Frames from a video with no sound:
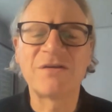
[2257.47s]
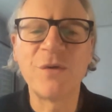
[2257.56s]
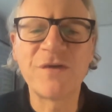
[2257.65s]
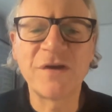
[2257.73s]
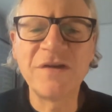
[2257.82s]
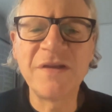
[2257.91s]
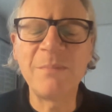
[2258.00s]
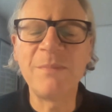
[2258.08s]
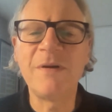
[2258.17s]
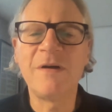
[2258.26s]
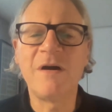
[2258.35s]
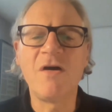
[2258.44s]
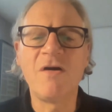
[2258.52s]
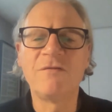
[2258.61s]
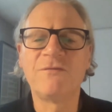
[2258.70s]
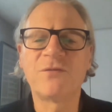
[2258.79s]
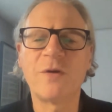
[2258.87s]
So we've got a number
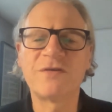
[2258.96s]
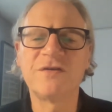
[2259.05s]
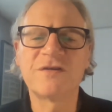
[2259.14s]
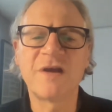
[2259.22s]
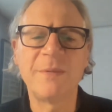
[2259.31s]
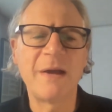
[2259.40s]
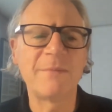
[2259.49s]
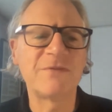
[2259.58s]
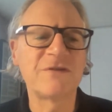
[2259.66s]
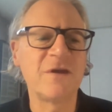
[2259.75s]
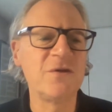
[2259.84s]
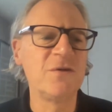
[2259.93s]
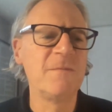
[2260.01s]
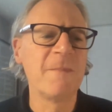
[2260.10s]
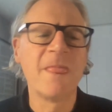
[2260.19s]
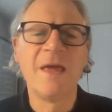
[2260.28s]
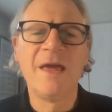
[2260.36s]
of questions coming up. So
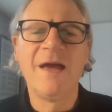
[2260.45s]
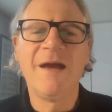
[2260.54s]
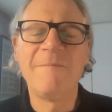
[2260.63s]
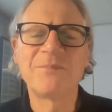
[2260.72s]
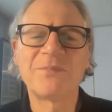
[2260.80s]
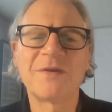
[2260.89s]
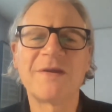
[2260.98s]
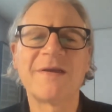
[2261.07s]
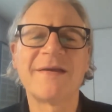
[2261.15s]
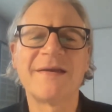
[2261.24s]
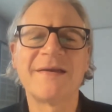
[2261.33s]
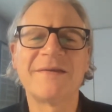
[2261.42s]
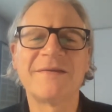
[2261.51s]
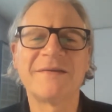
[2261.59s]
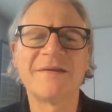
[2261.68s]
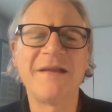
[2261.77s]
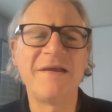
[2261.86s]
um,
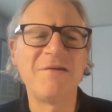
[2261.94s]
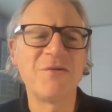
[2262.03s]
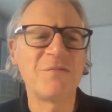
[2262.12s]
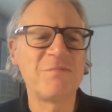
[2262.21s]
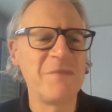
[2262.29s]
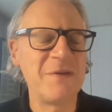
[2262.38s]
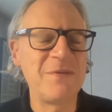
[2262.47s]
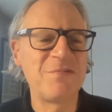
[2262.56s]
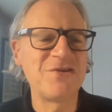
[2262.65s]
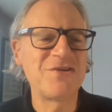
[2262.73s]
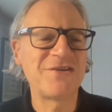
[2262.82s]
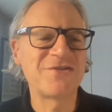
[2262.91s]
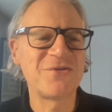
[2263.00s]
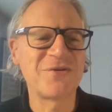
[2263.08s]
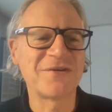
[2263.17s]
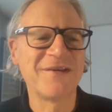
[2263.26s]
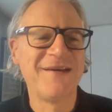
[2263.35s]
Élaina, maybe appreciate
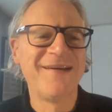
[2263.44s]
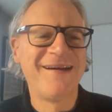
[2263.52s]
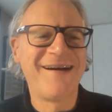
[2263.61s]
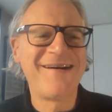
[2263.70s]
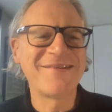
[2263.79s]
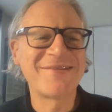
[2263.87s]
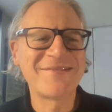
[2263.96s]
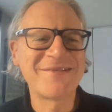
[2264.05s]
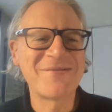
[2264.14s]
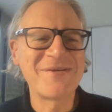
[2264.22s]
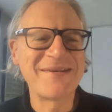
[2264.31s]
short answers so yeah.